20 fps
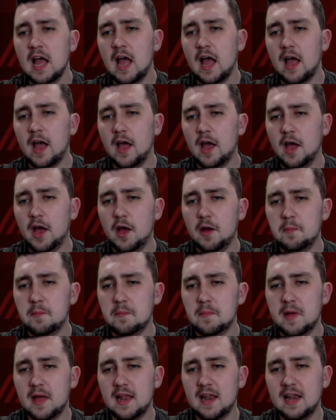
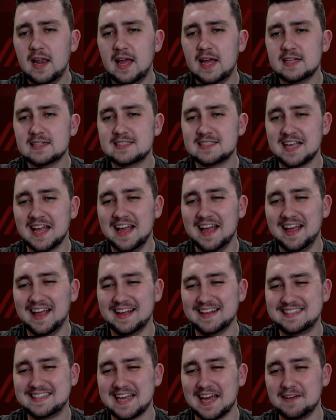
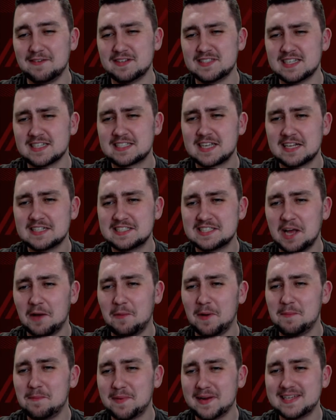David says, can
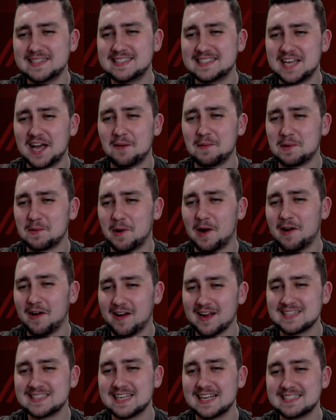someone please tell me why
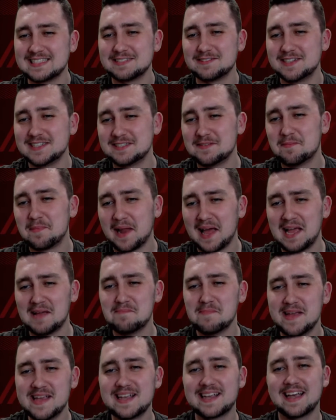Arteta isn't playing
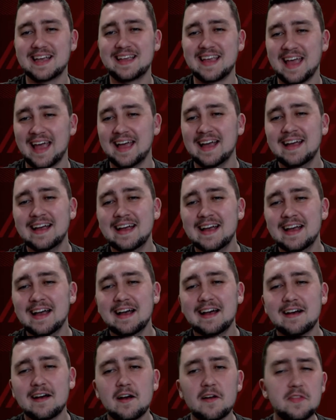Mika yet?
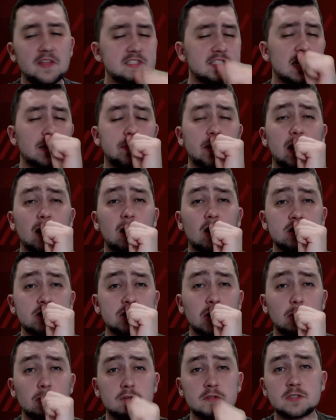Oh, there's going to be a lot of
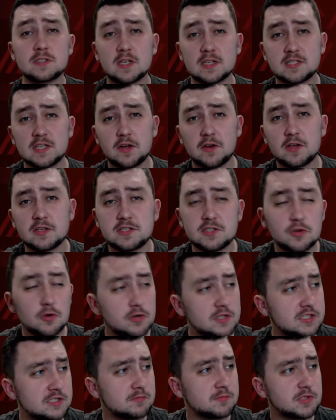songs, I tell you. Surely
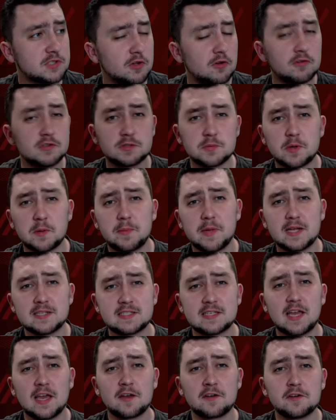some songs we're going to be able to
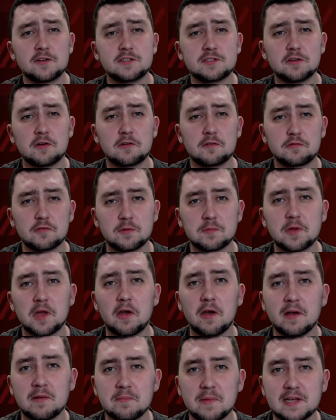get a good song for him
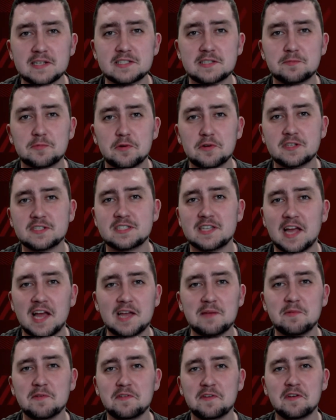going based upon his
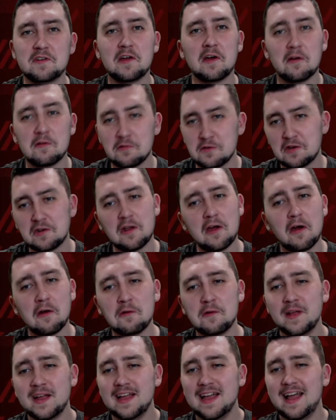name. If you know, you
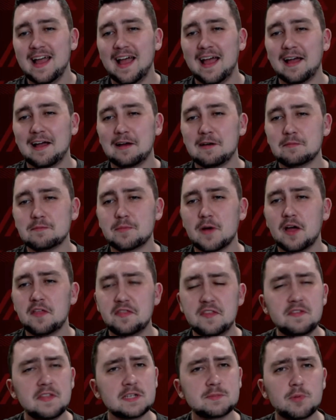know. But I
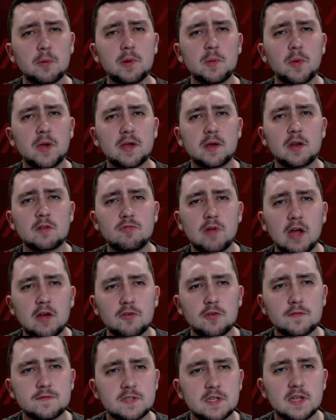think that's probably where we're going to round
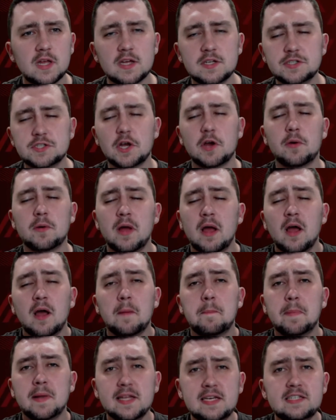off today's show.
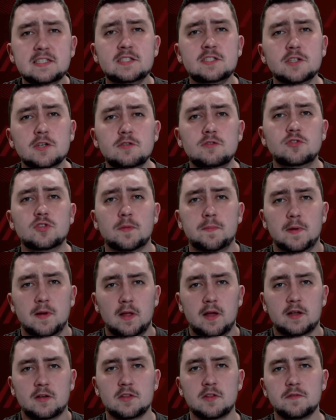Please do drop a
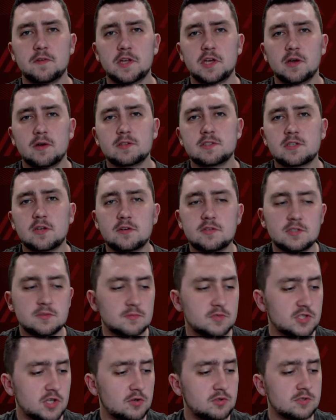like on the video and
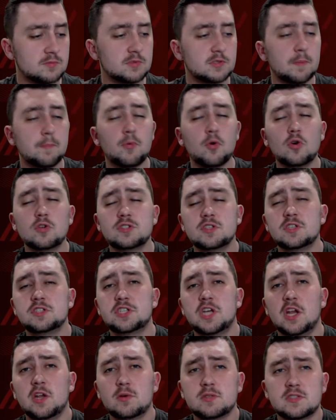show some support to the
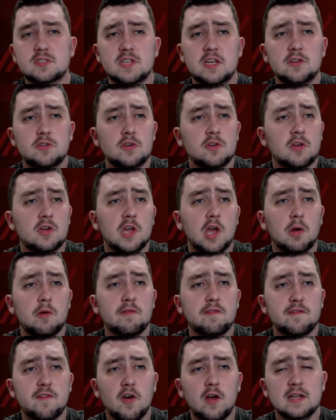channel. As I said, you can go and
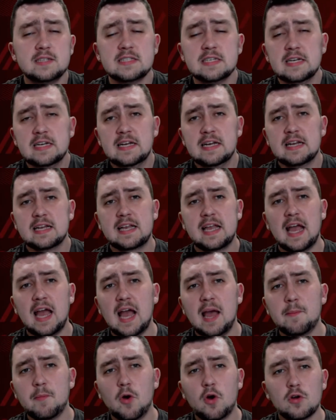find
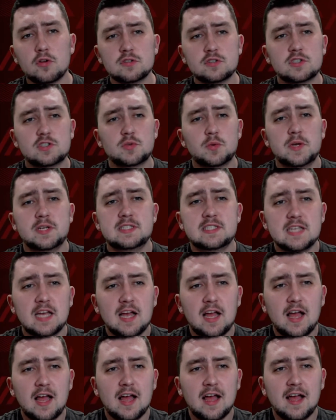Cam on
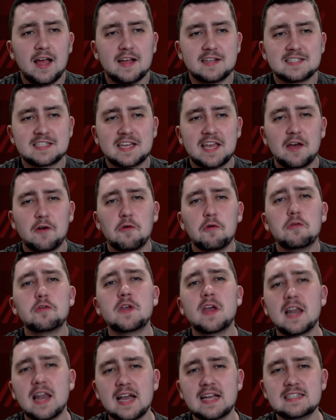Twitter to get all
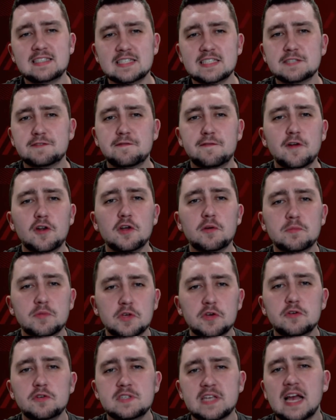your latest Fulham
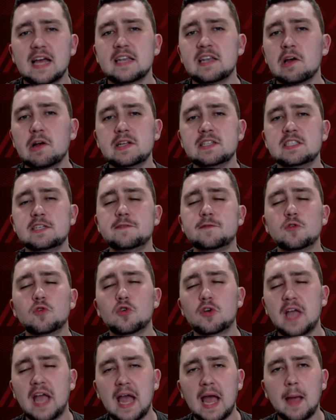news at
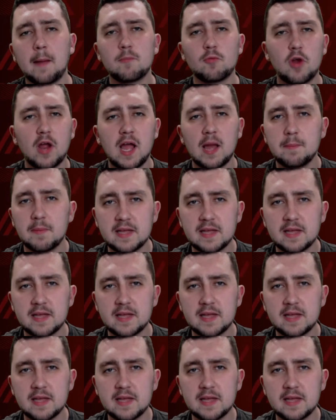94CamRam.